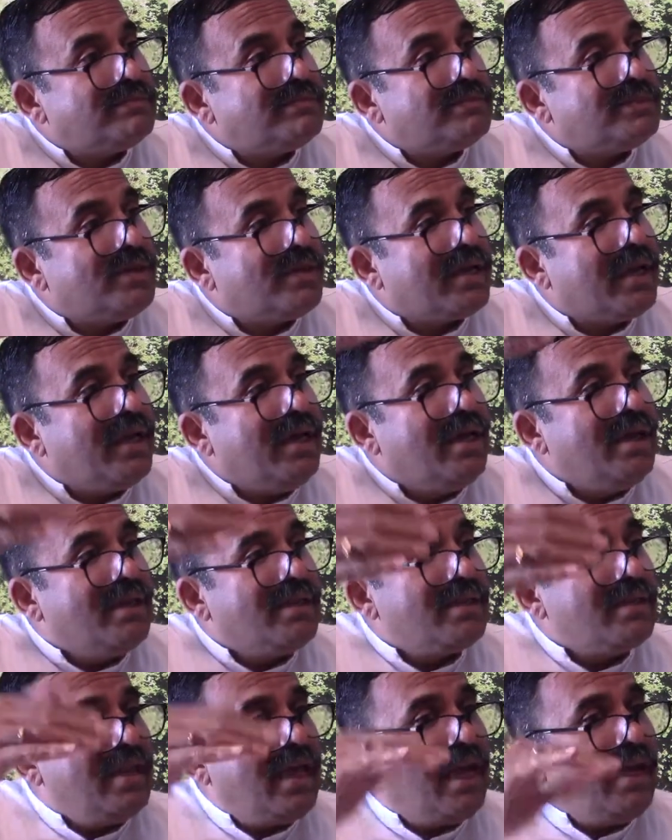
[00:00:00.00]
Okay,
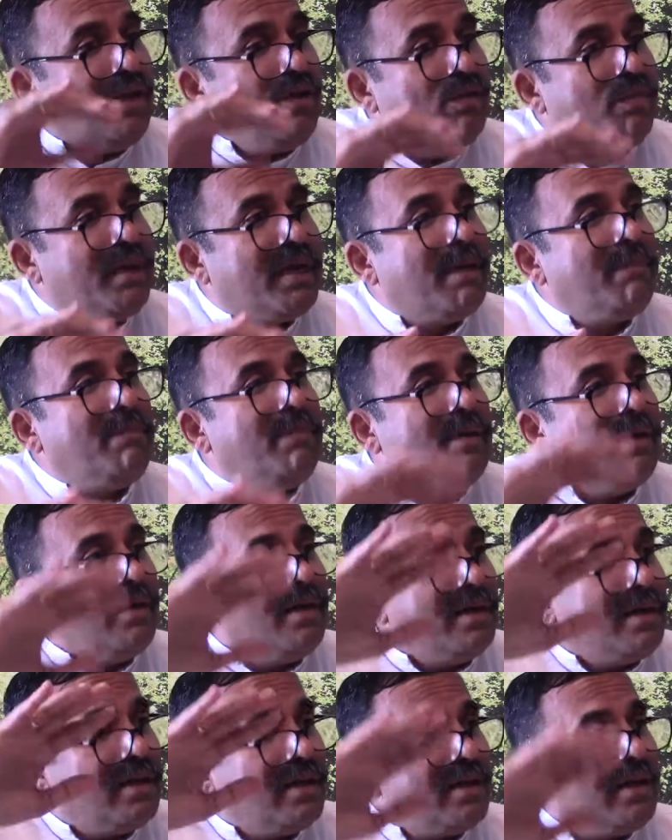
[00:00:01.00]
then you become,
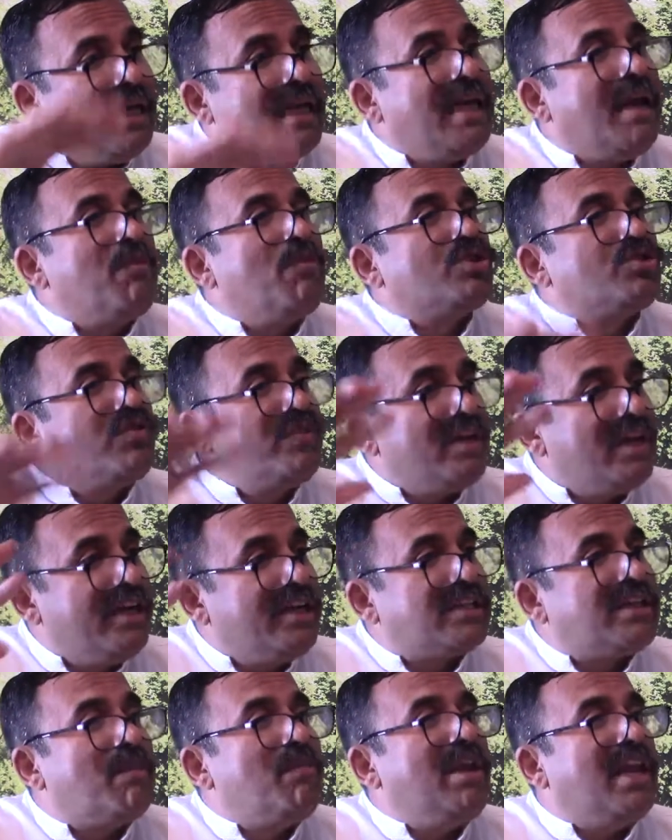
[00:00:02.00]
emotion will
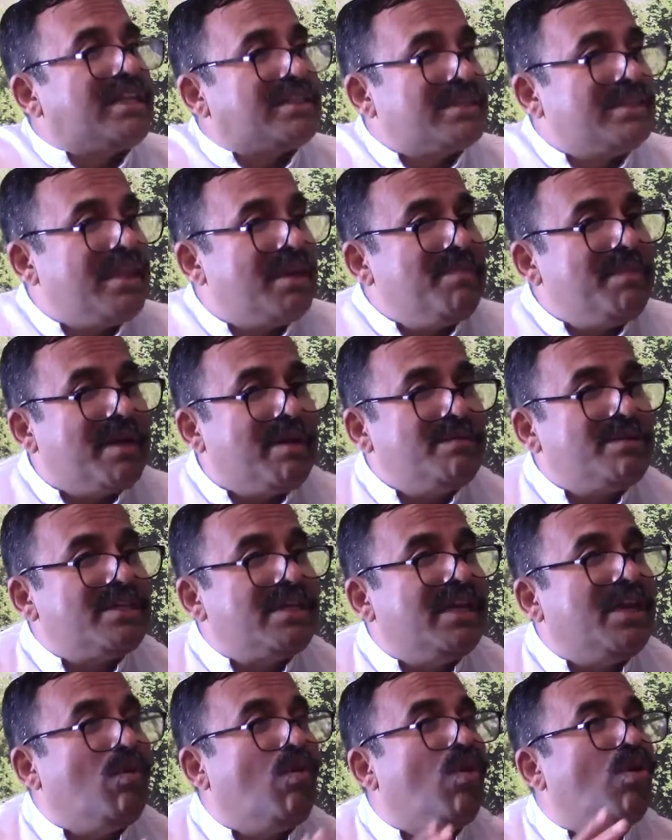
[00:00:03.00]
disturb less, then becomes
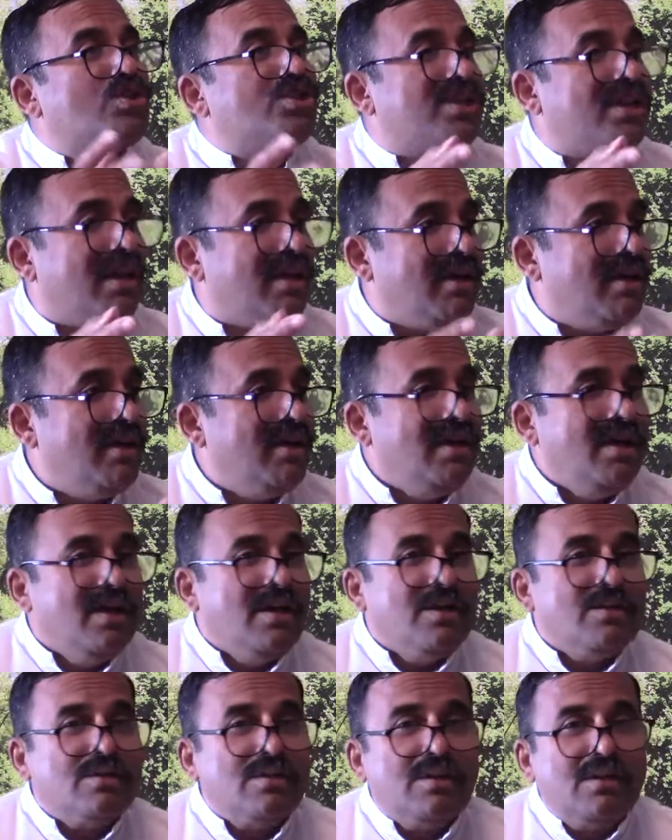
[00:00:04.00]
devotional.
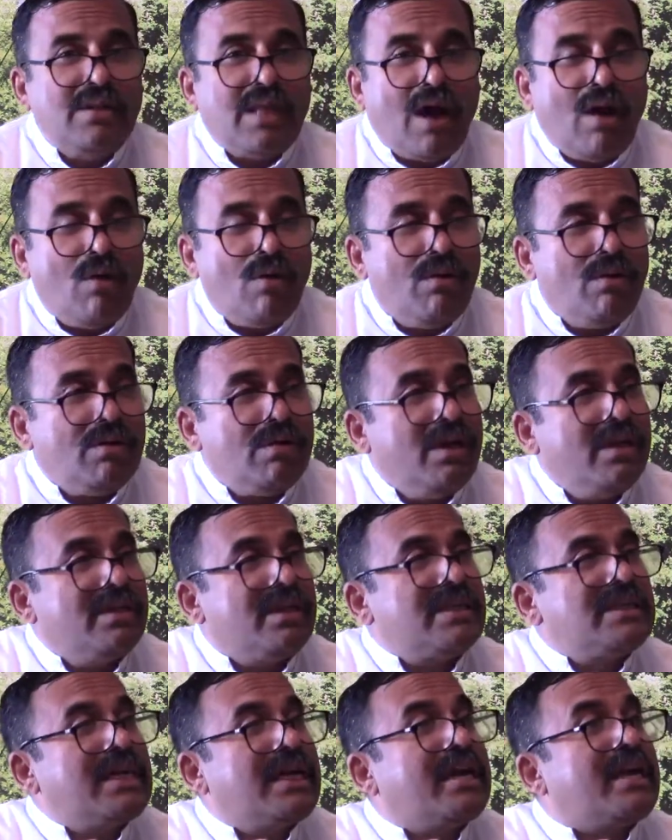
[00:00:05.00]
So now
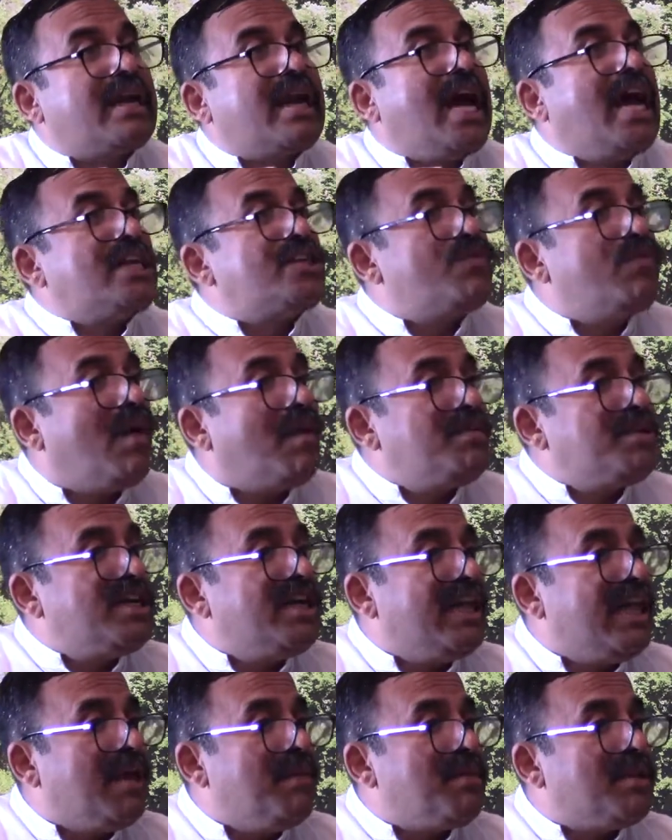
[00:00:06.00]
there's a transformation
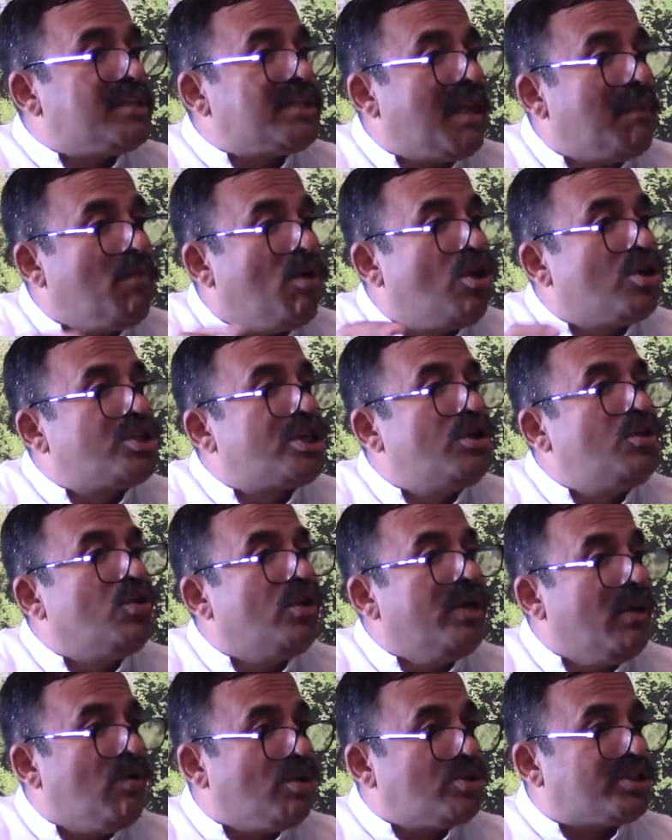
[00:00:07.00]
taking place, emotion
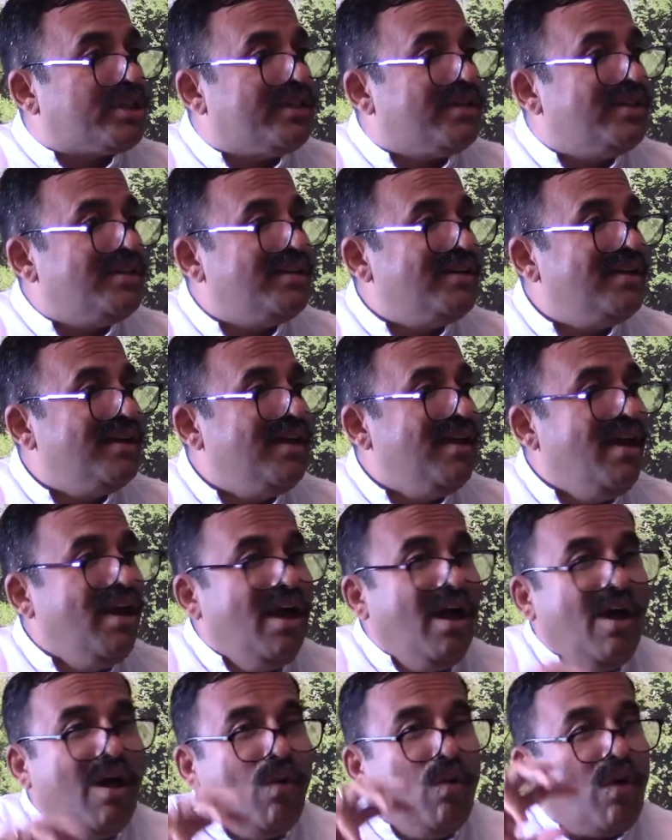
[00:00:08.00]
to devotion,
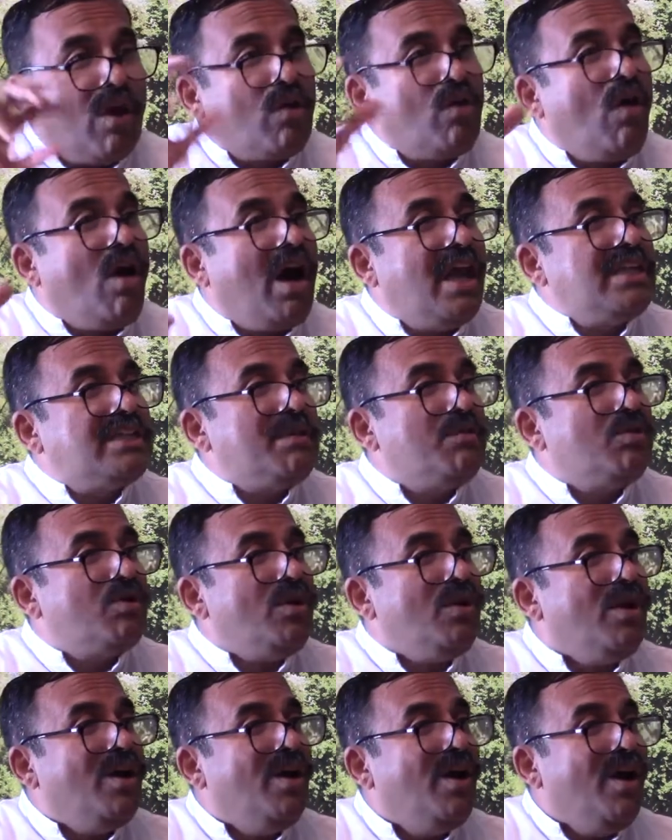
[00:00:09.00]
workaholism
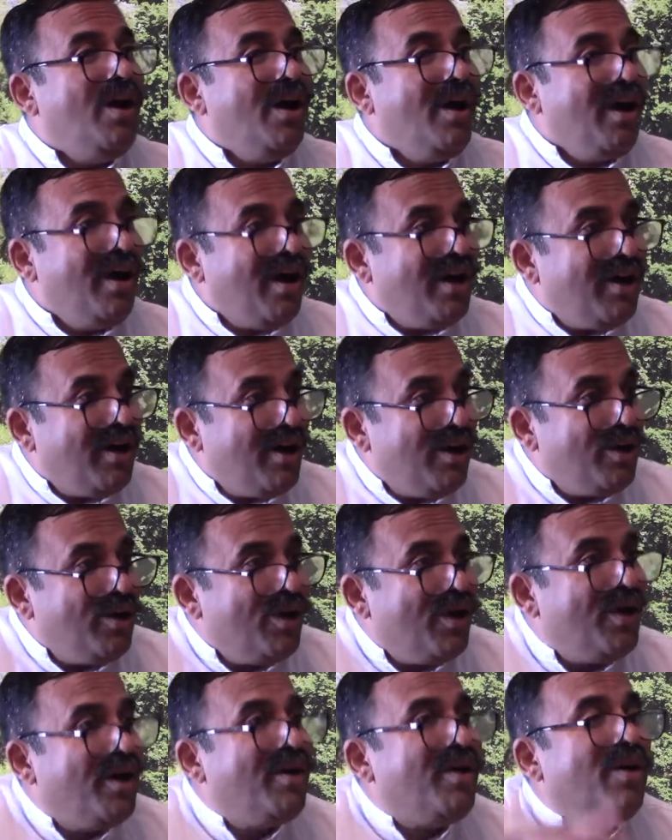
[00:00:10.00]
to
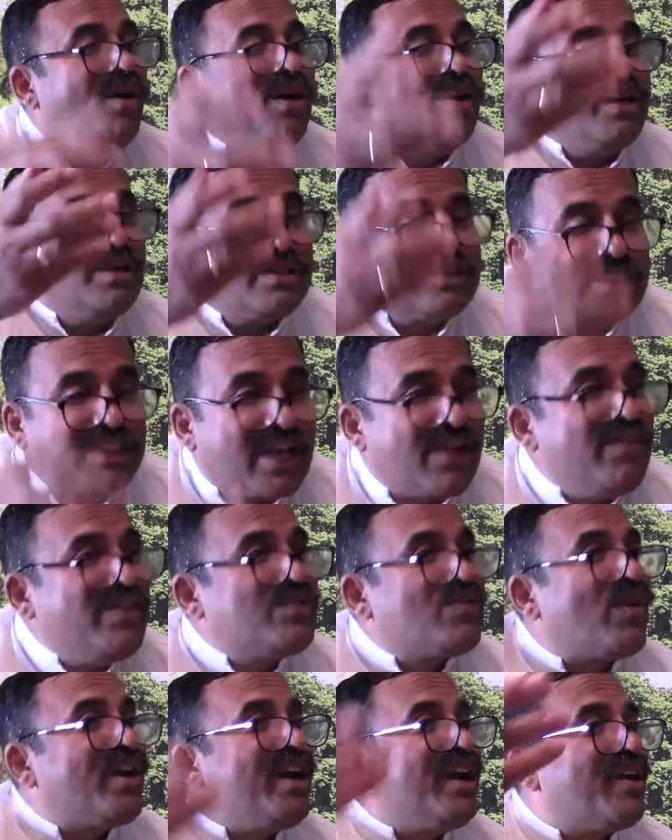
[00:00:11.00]

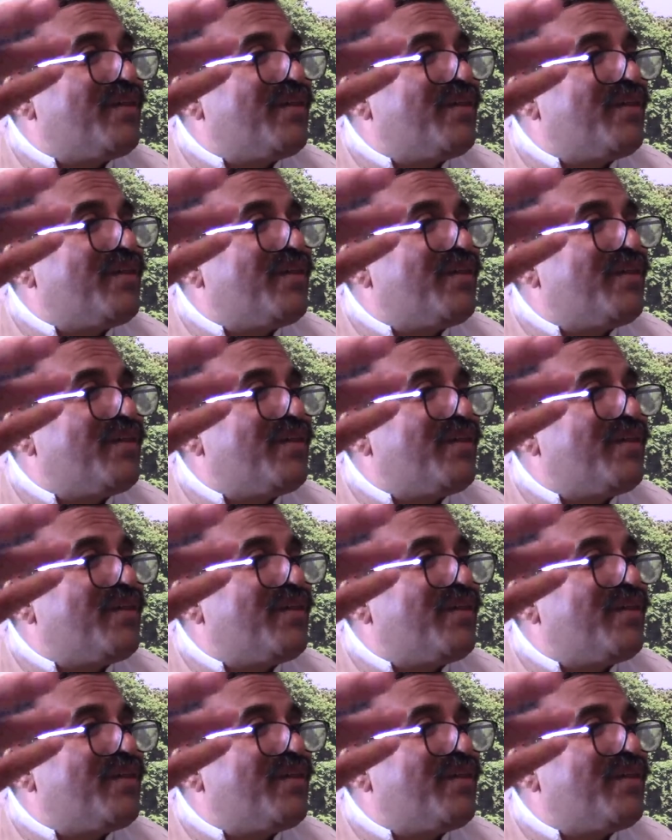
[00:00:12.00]
service-oriented